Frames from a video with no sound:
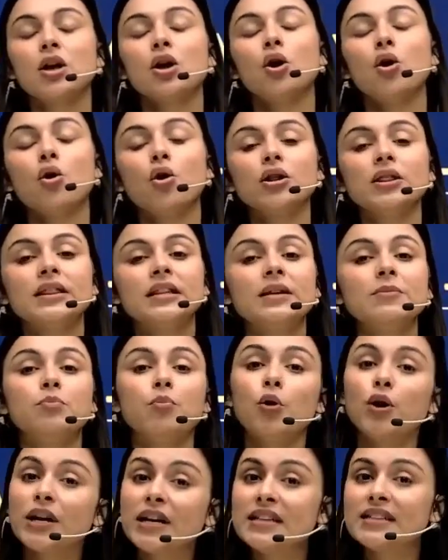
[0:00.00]
on the
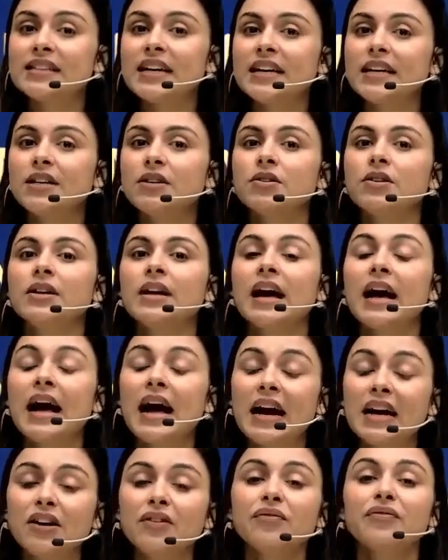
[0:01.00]
body-centered
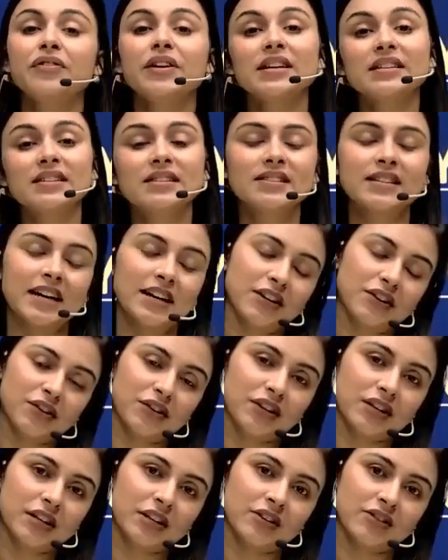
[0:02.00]
and
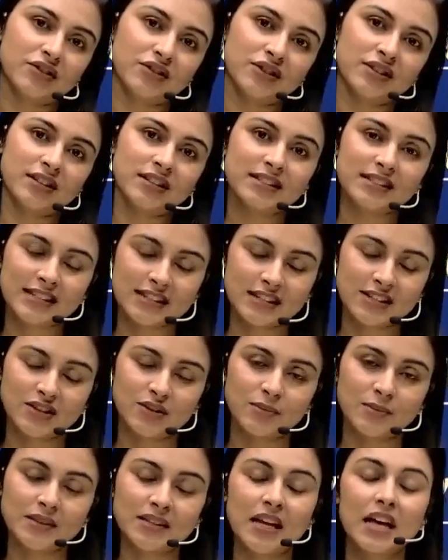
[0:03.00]
face-centered crystal
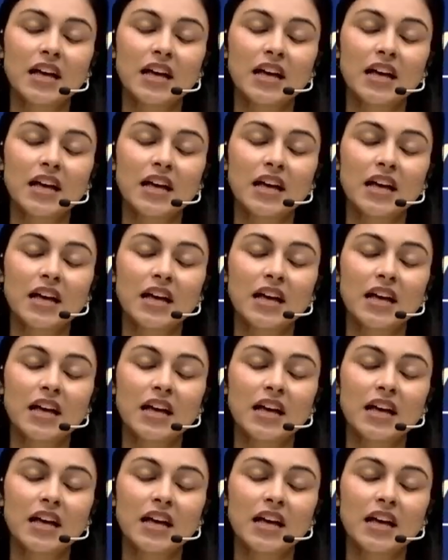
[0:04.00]
systems.